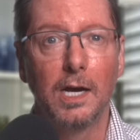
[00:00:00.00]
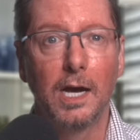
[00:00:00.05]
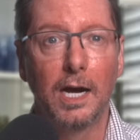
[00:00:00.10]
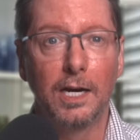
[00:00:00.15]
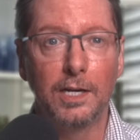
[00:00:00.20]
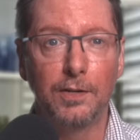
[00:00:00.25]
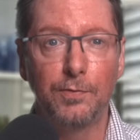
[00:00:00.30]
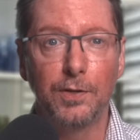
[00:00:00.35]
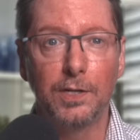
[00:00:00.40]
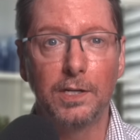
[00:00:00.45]

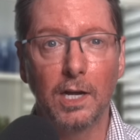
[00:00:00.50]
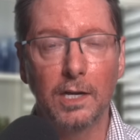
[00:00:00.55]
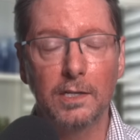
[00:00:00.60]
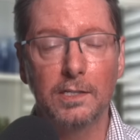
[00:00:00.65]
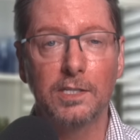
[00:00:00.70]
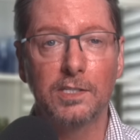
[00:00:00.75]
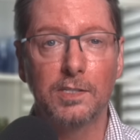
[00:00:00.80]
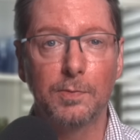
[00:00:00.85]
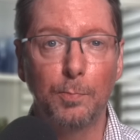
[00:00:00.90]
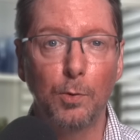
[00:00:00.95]
And if you'd like
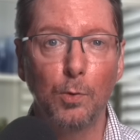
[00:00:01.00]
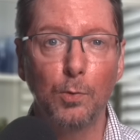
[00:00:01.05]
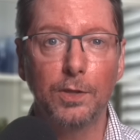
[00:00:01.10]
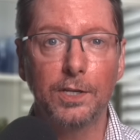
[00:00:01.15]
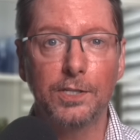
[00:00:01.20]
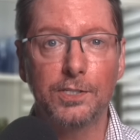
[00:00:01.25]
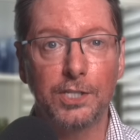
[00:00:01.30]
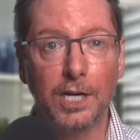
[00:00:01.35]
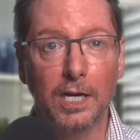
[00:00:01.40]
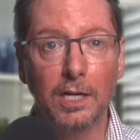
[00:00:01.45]
to support
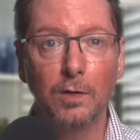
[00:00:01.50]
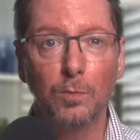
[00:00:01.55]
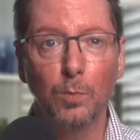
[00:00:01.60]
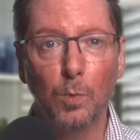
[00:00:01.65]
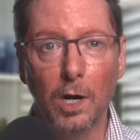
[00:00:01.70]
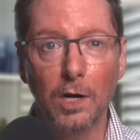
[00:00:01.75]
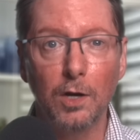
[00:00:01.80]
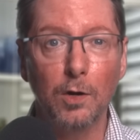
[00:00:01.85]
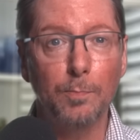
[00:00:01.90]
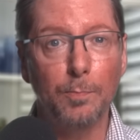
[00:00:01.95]
this channel,
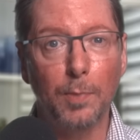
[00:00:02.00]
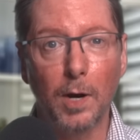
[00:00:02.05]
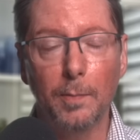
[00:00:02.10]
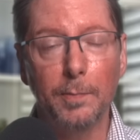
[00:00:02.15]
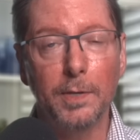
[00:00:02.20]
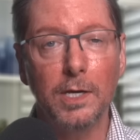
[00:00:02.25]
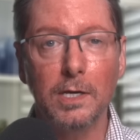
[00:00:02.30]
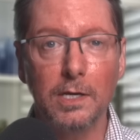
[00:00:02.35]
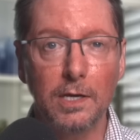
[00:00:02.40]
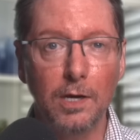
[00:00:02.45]
why not buy
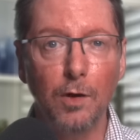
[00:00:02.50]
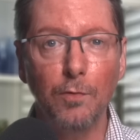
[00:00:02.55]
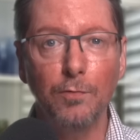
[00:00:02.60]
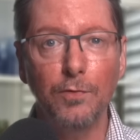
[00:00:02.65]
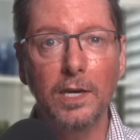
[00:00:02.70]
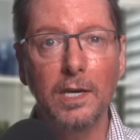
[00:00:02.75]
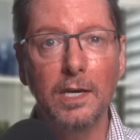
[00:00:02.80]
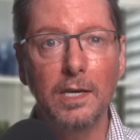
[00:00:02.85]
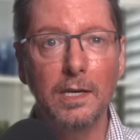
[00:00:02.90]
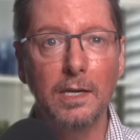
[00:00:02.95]
me a
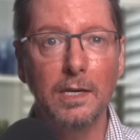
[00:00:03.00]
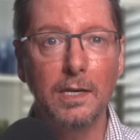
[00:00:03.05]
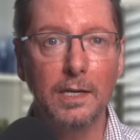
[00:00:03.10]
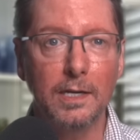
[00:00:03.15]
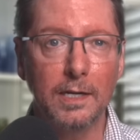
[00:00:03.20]
coffee?